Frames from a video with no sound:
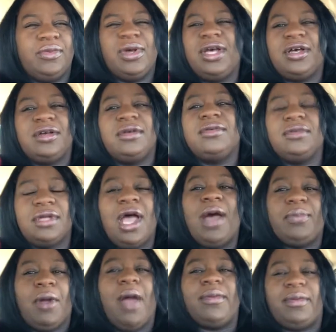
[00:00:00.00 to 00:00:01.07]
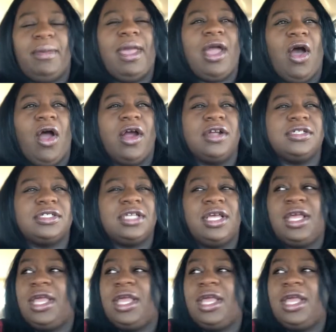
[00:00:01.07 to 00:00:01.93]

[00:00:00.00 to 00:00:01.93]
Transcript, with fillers: Well, I'll probably make ours.